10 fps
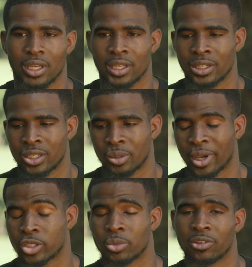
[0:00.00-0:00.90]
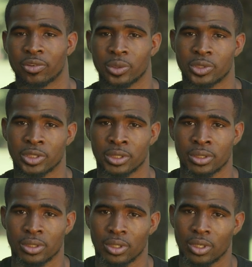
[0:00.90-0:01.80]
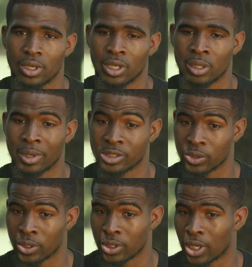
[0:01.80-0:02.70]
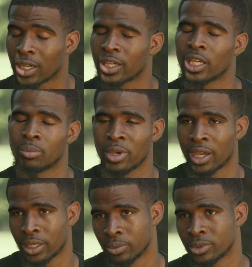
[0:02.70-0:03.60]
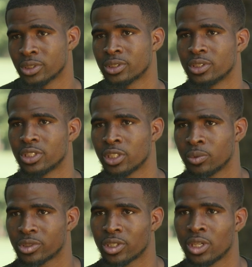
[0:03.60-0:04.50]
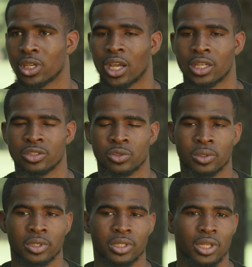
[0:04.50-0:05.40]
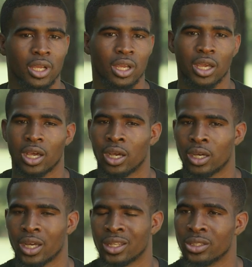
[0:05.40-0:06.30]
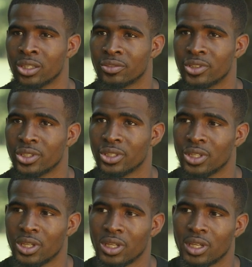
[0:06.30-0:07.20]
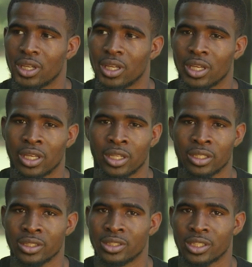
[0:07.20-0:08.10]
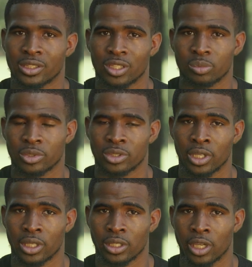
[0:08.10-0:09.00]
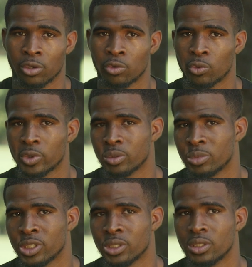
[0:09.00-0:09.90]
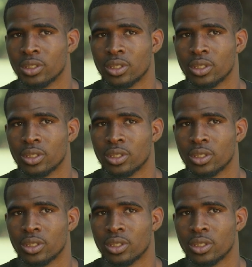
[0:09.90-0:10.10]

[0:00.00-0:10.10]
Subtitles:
And after my first year, I came back. It was a continuous thing. I enjoyed it. I loved it. And it's just something that grew in me.